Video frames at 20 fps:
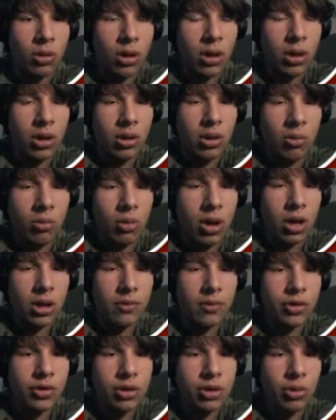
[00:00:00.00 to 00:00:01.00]
okay,
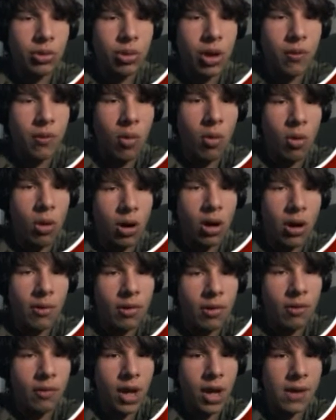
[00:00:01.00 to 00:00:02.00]
so one,
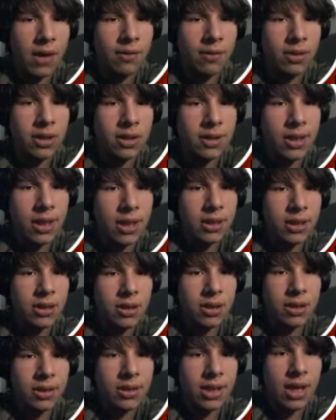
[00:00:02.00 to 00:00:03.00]
two, three, four
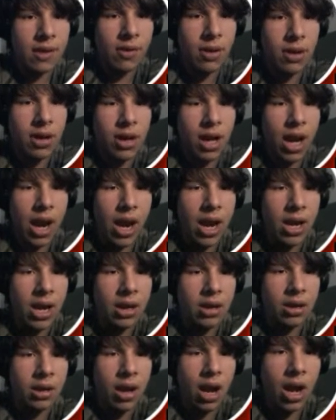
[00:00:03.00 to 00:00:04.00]
five, six,
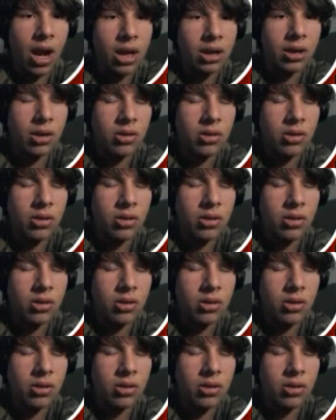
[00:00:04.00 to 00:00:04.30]
seven,